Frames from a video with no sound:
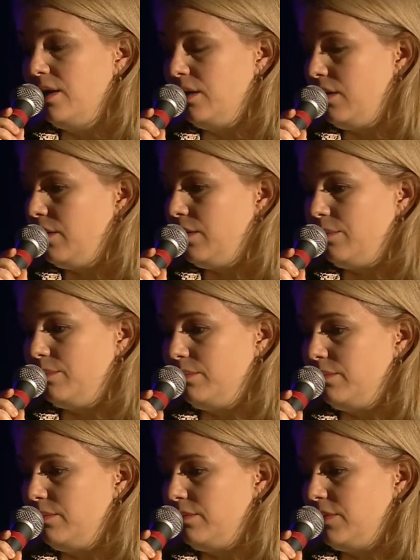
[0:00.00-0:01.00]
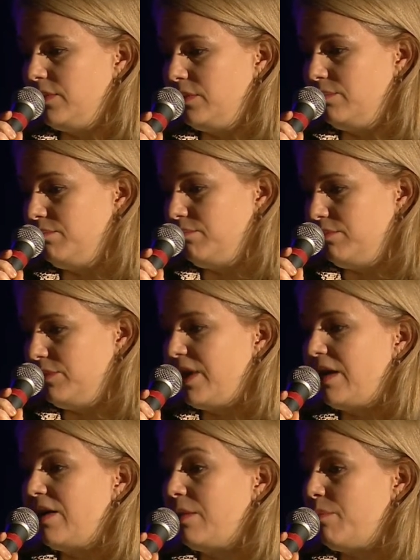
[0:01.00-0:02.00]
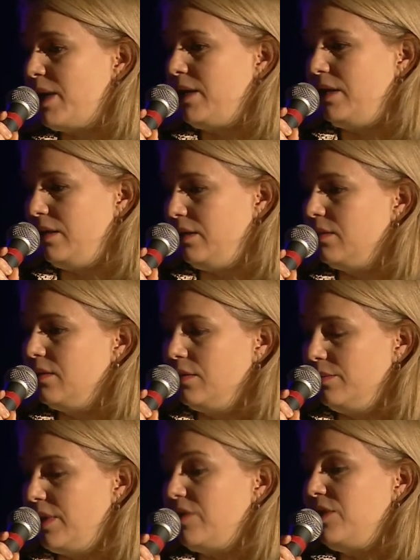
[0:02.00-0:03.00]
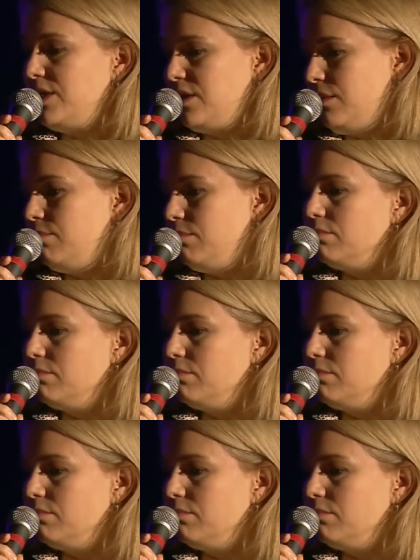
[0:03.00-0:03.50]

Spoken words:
there are many. There is a